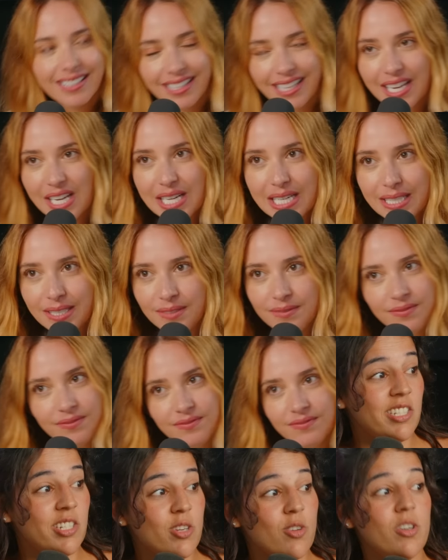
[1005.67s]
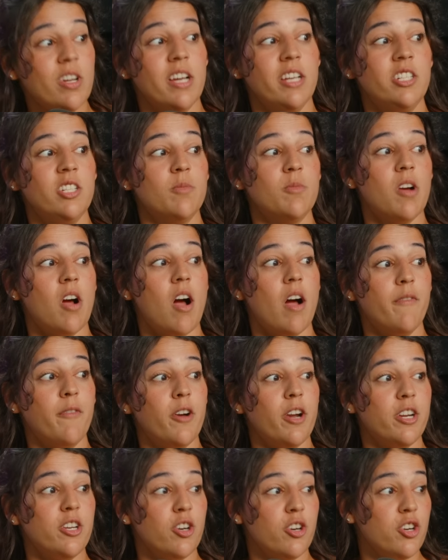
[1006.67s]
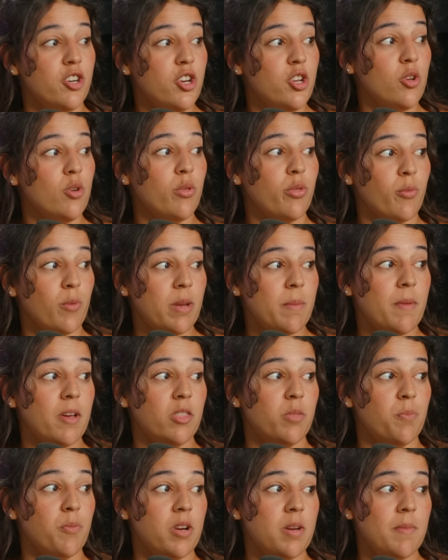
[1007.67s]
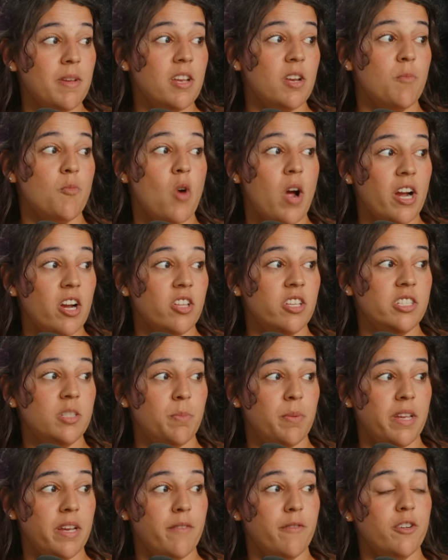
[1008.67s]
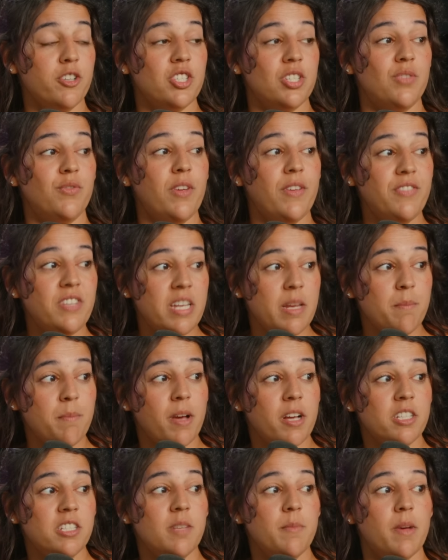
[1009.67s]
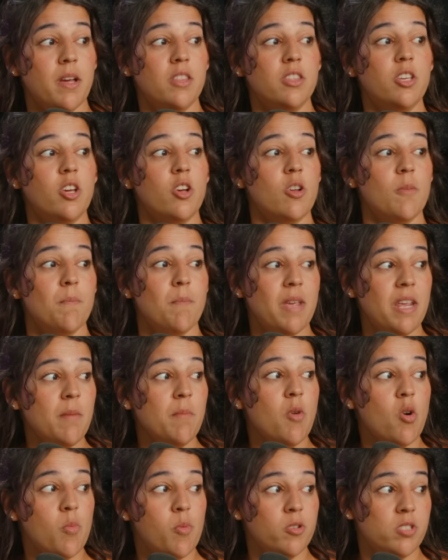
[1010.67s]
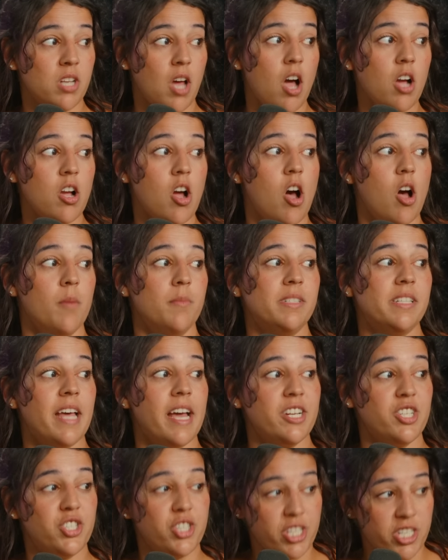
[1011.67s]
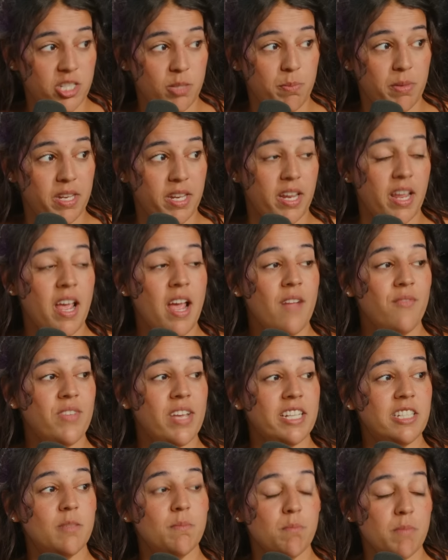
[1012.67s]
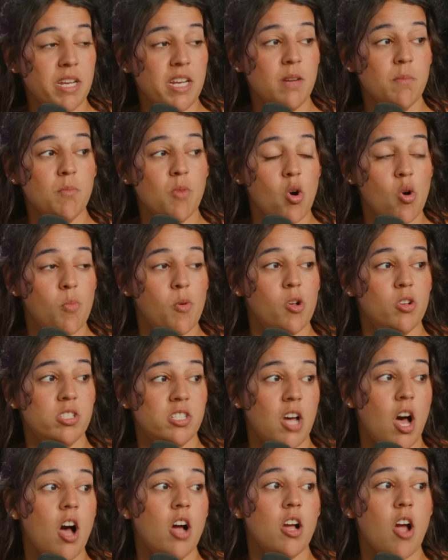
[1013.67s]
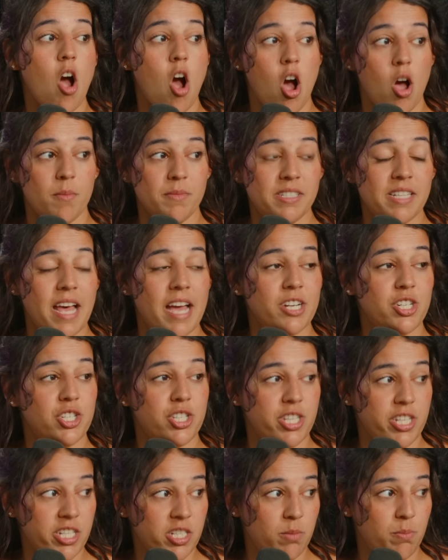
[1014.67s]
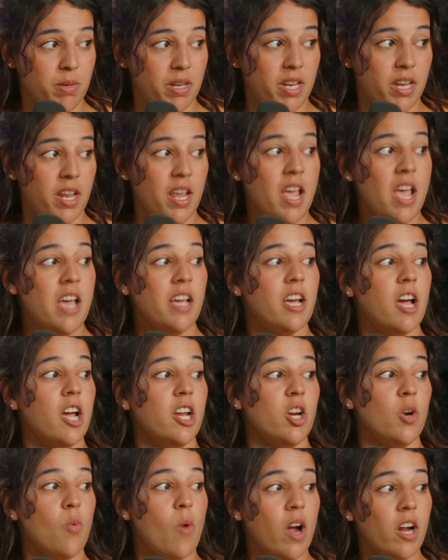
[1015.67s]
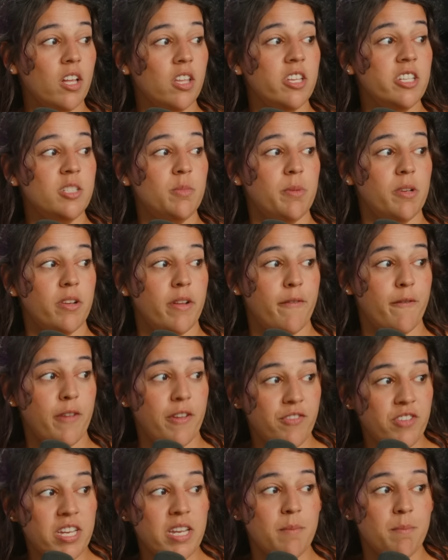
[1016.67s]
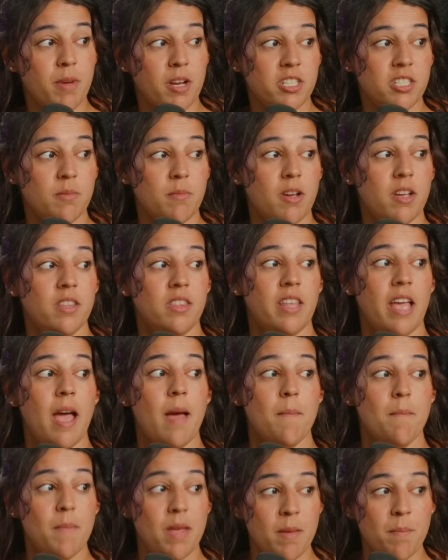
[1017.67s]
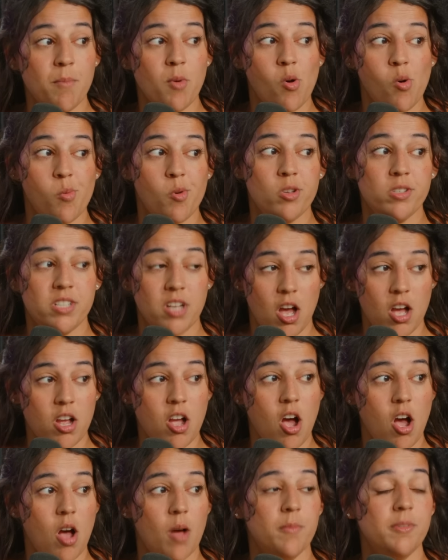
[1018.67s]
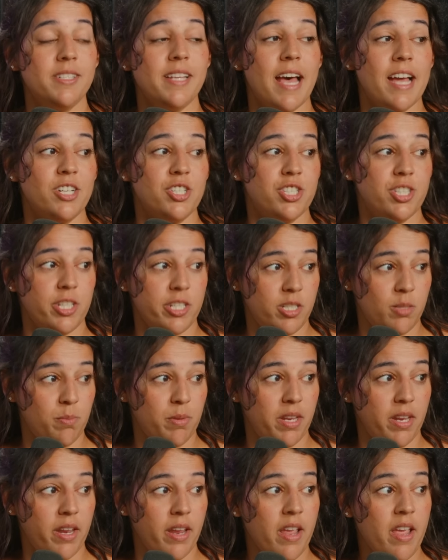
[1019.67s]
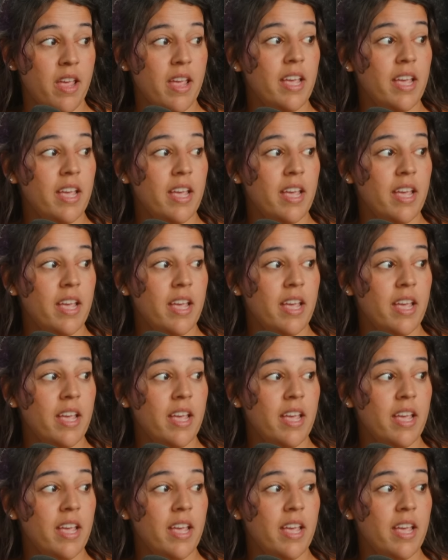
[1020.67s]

Yeah. To get this new customer offer and your new 3-month premium wireless plan for just $15 a month, go to mintmobile.com/thisbe. That's mintmobile.com/thisbe. Cut your wireless bill to $15 a month at mintmobile.com/thisbe.